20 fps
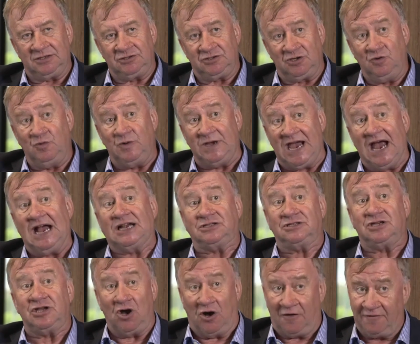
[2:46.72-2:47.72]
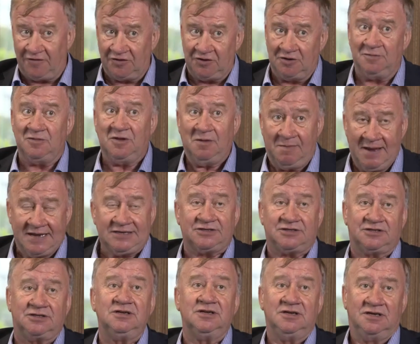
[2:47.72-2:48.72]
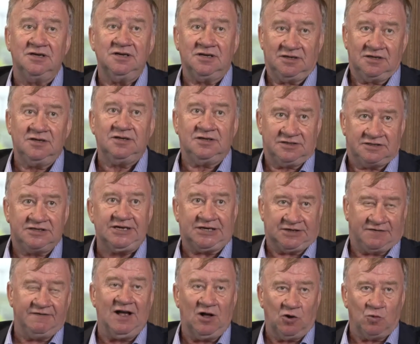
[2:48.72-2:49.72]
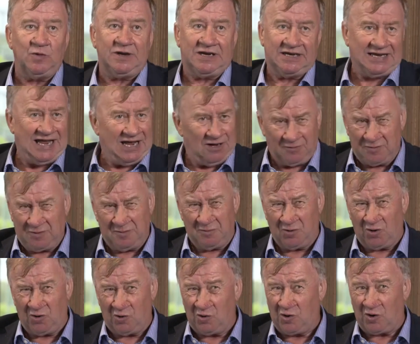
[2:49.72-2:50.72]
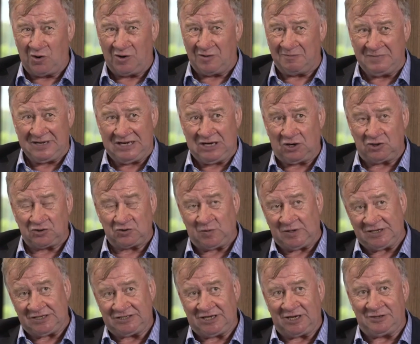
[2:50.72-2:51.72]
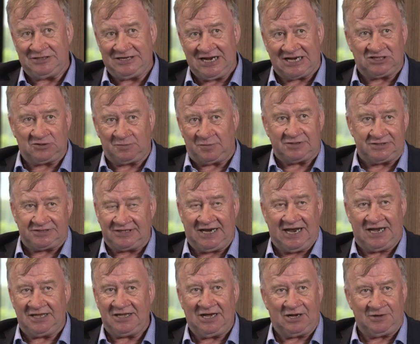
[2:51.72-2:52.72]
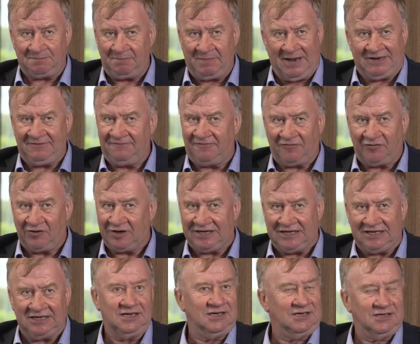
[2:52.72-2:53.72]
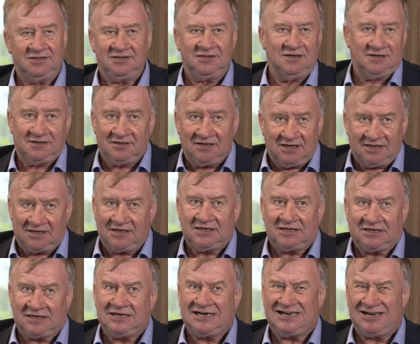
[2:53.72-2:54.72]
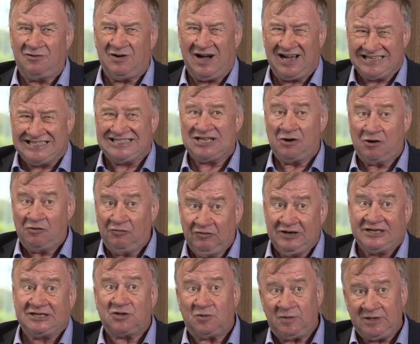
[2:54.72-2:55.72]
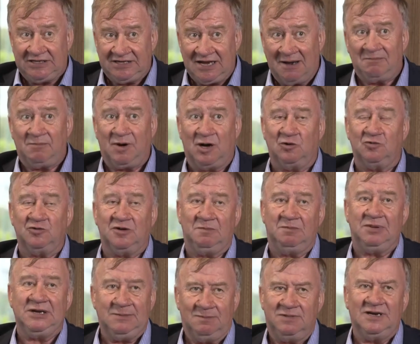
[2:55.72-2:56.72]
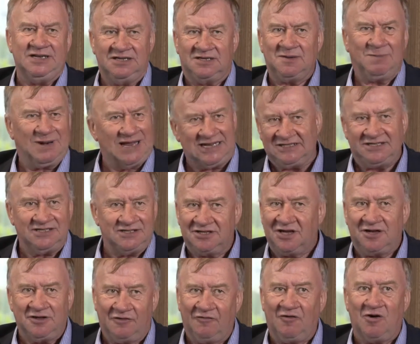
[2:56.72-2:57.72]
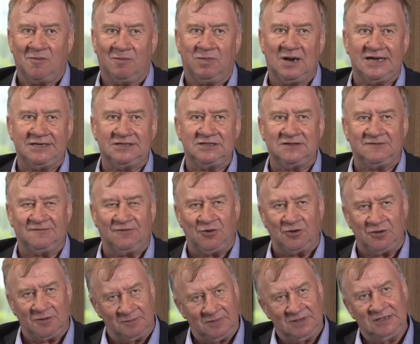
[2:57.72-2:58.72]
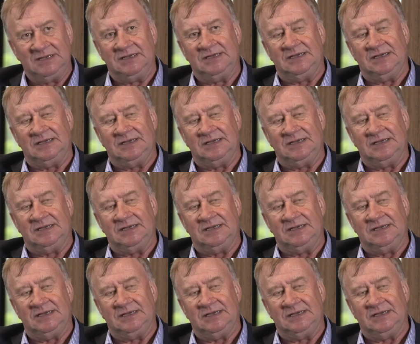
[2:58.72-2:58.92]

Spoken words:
Do we actually offer them the best set of help we can help them, or because we're so desperate to get their bed free, is there a risk we dump older people into places that are the wrong places for them?